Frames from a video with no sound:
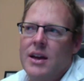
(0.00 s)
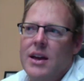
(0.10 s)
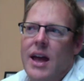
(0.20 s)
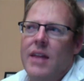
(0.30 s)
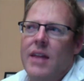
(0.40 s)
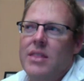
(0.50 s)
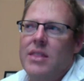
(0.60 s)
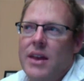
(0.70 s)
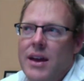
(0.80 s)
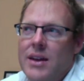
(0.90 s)
and
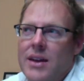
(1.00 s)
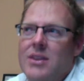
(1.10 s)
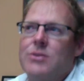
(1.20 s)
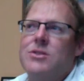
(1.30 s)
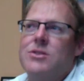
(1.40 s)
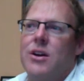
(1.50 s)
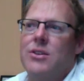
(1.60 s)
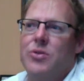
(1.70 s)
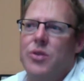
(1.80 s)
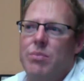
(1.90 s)
then you start
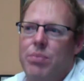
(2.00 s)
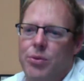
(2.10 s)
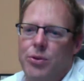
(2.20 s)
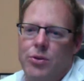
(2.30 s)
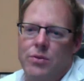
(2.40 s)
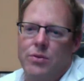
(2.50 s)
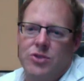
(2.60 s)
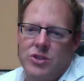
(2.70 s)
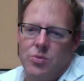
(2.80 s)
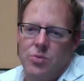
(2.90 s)
to improve
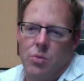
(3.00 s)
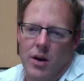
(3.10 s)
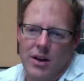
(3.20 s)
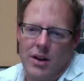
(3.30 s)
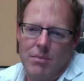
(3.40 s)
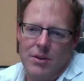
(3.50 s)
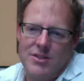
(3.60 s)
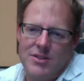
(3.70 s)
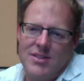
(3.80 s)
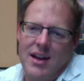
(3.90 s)
just
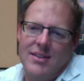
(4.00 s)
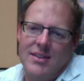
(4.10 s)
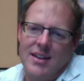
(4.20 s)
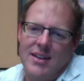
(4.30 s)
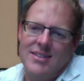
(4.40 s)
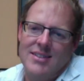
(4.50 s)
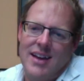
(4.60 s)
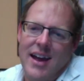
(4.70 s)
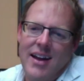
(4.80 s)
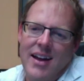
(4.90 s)
1% a
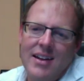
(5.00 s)
day.